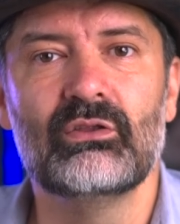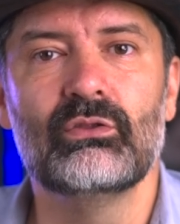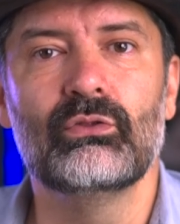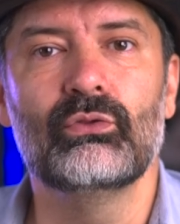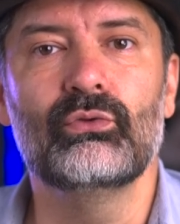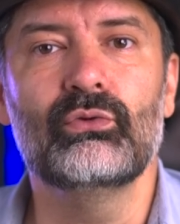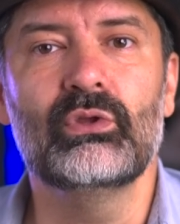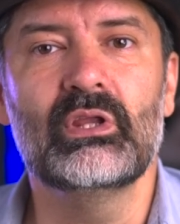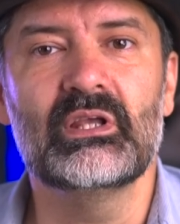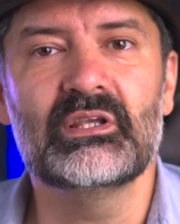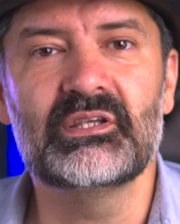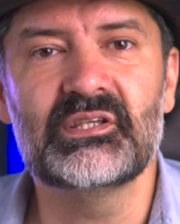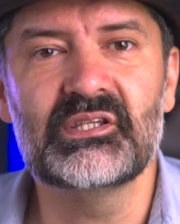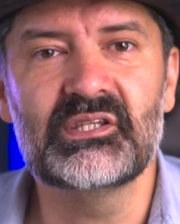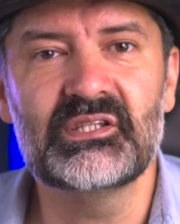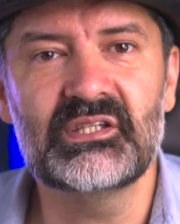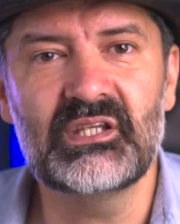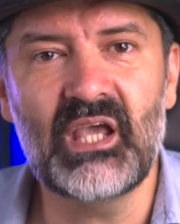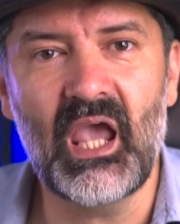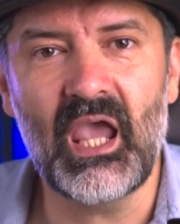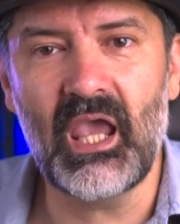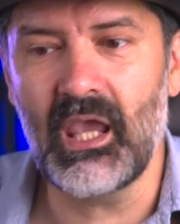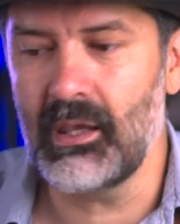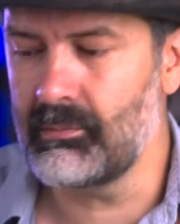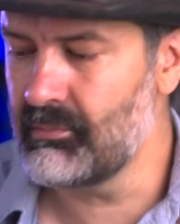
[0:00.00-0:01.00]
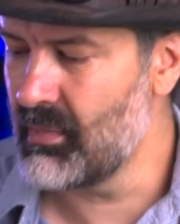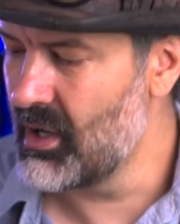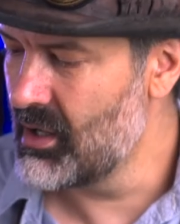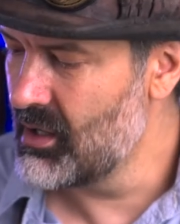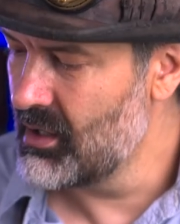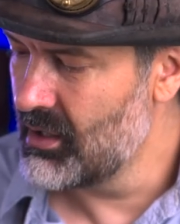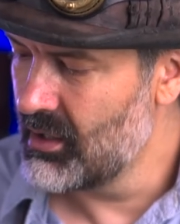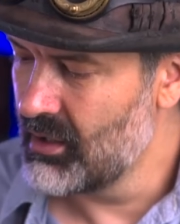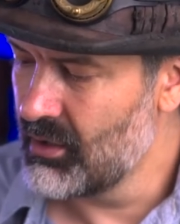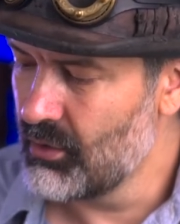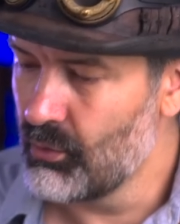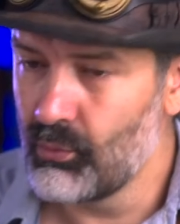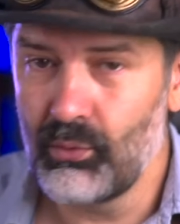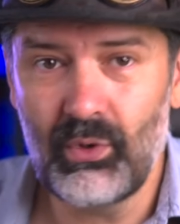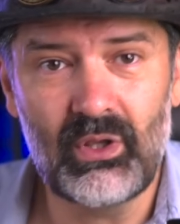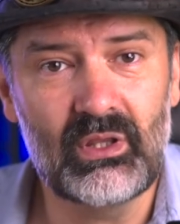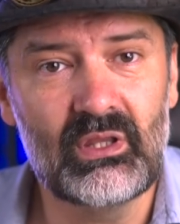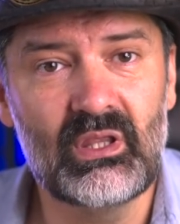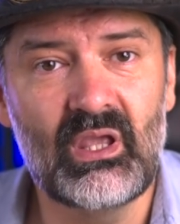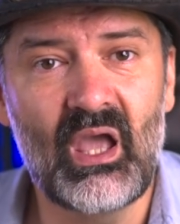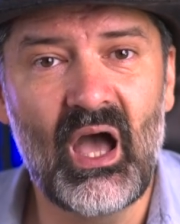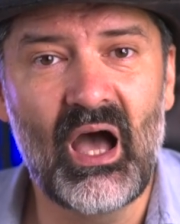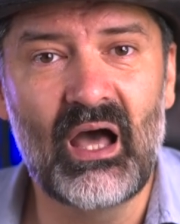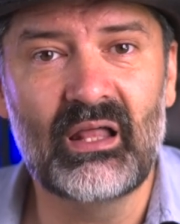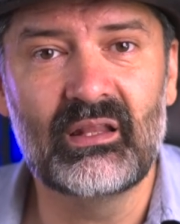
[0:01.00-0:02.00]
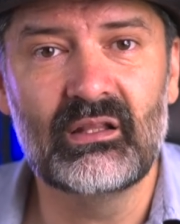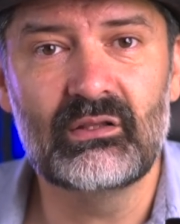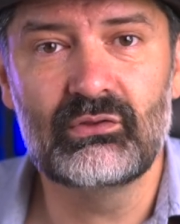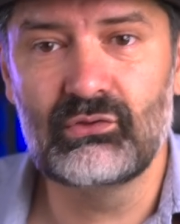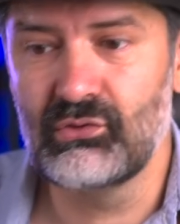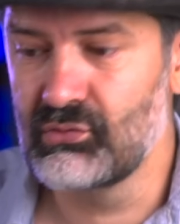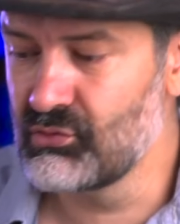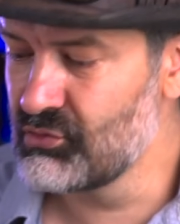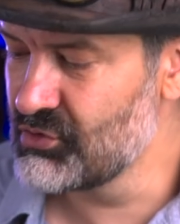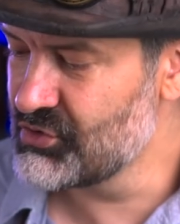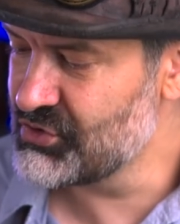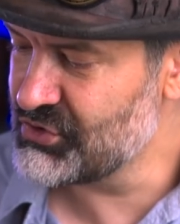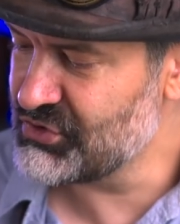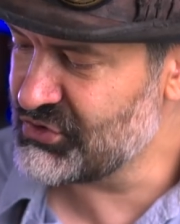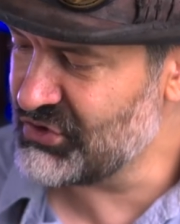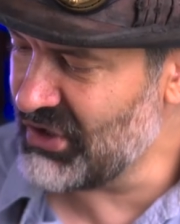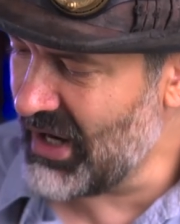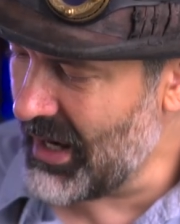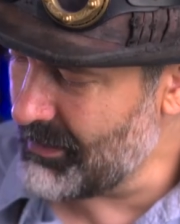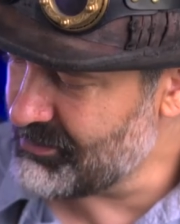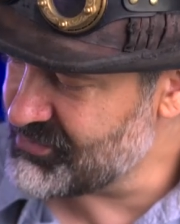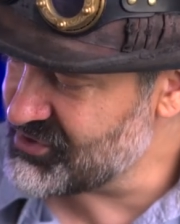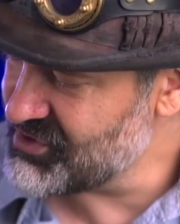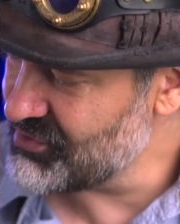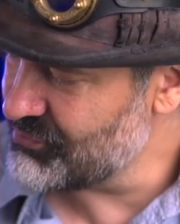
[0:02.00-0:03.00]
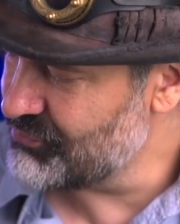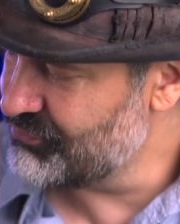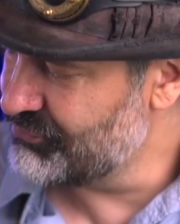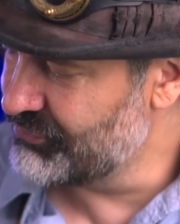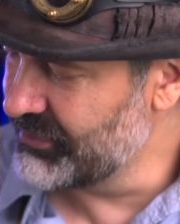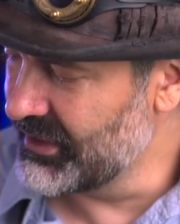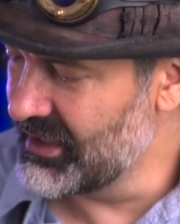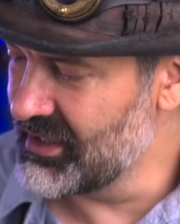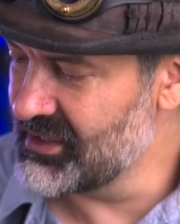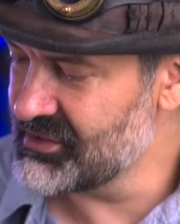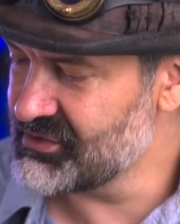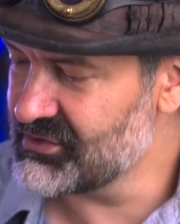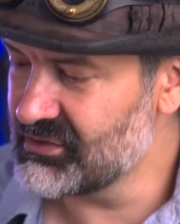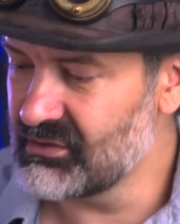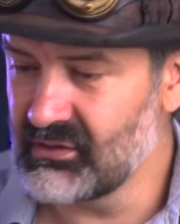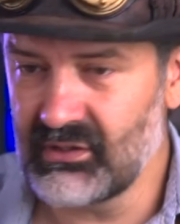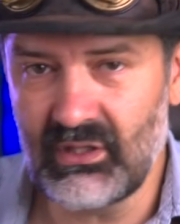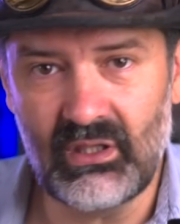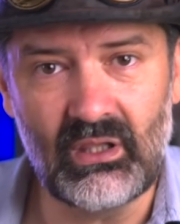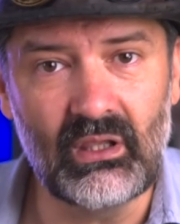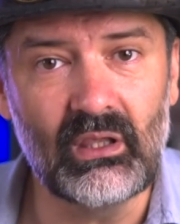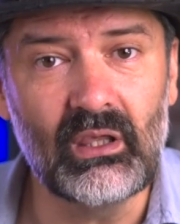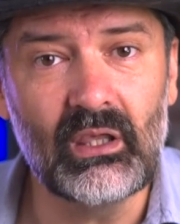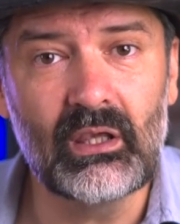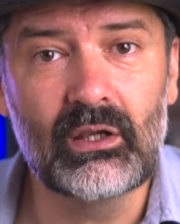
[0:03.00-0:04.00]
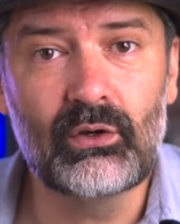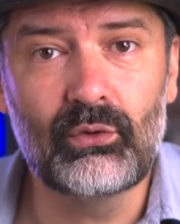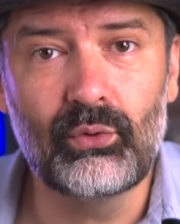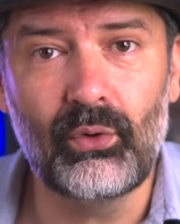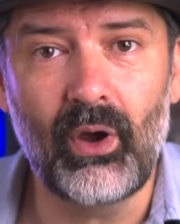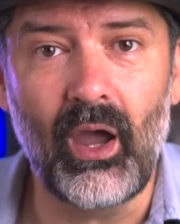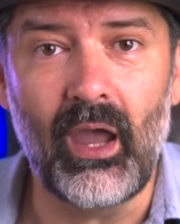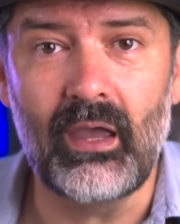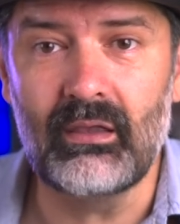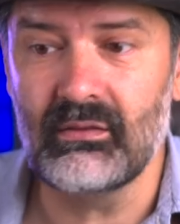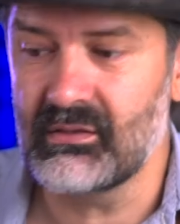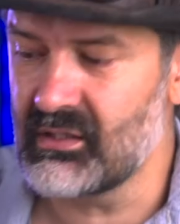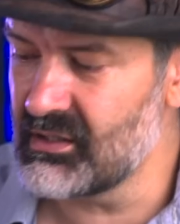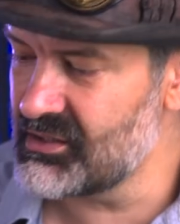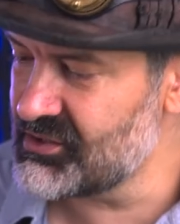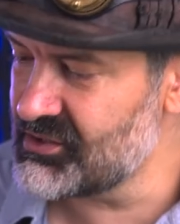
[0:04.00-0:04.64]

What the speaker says: do the same with the other two straps. First, the equator